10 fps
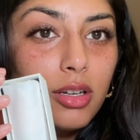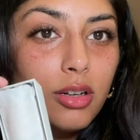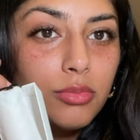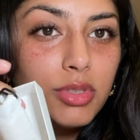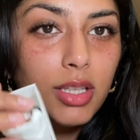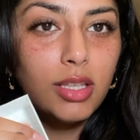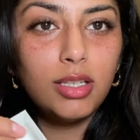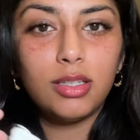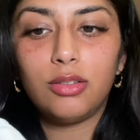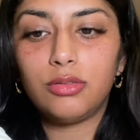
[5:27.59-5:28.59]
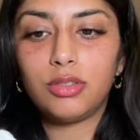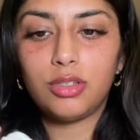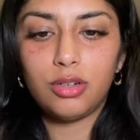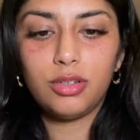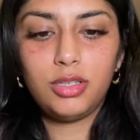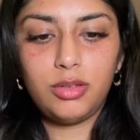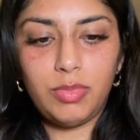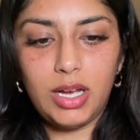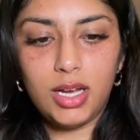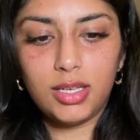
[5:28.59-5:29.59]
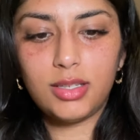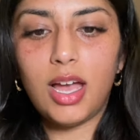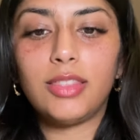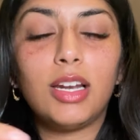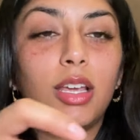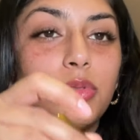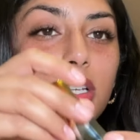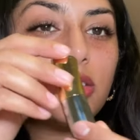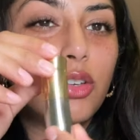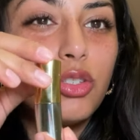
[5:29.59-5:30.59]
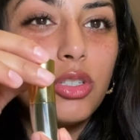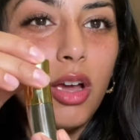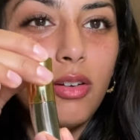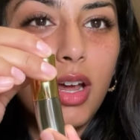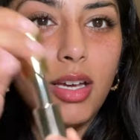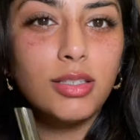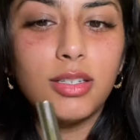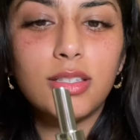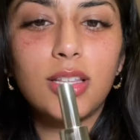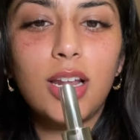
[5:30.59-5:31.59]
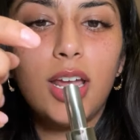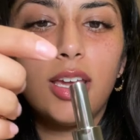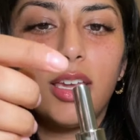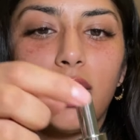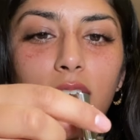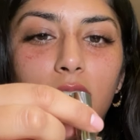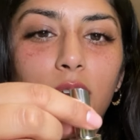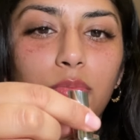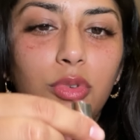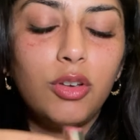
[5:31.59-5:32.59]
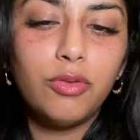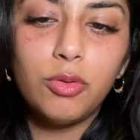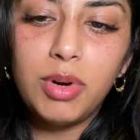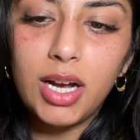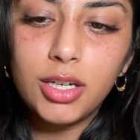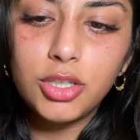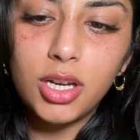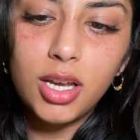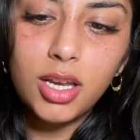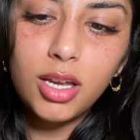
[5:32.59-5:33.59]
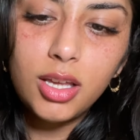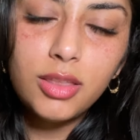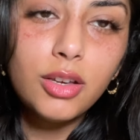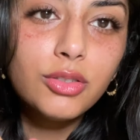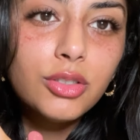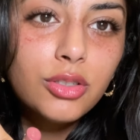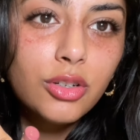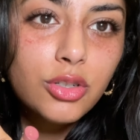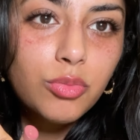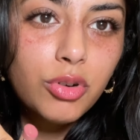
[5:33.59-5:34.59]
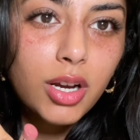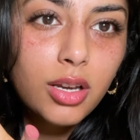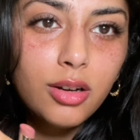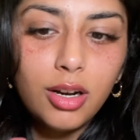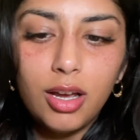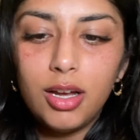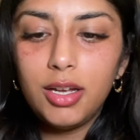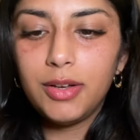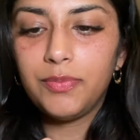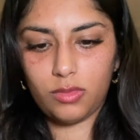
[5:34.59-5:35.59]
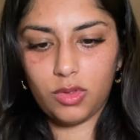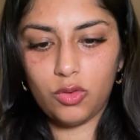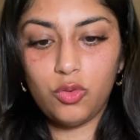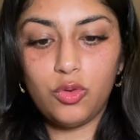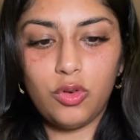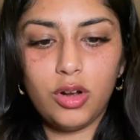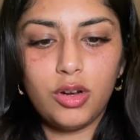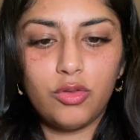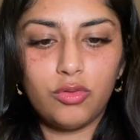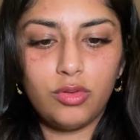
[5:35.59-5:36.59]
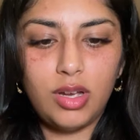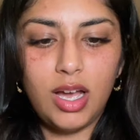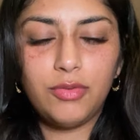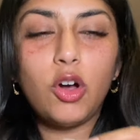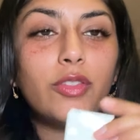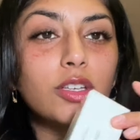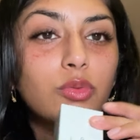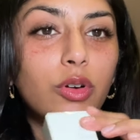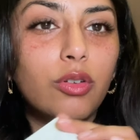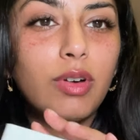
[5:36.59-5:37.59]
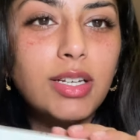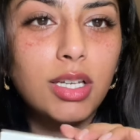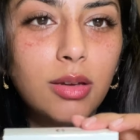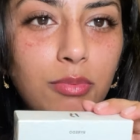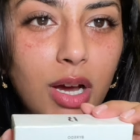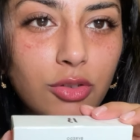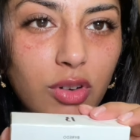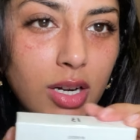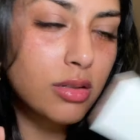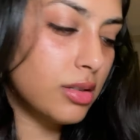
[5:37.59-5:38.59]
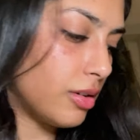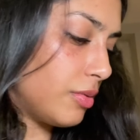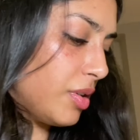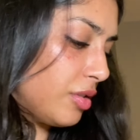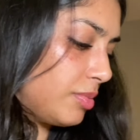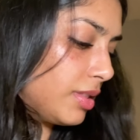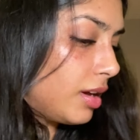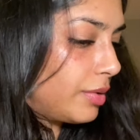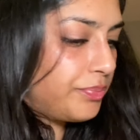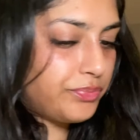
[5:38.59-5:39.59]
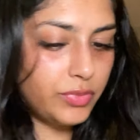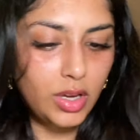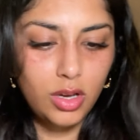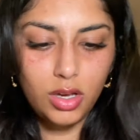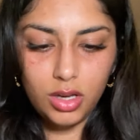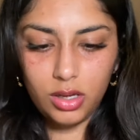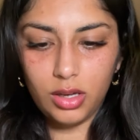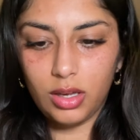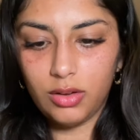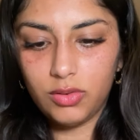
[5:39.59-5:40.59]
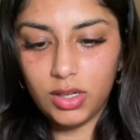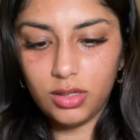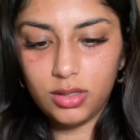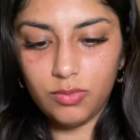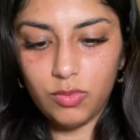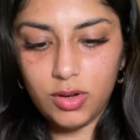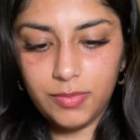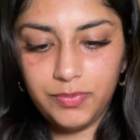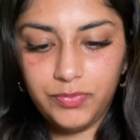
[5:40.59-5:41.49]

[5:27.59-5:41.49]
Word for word: comes in these little dust bags and the lipsticks are so nice because they're like beautiful packaging. That's such a pretty color. Ooh, I've got this one already, Mad Red, so it won't open up. Can gift it to someone.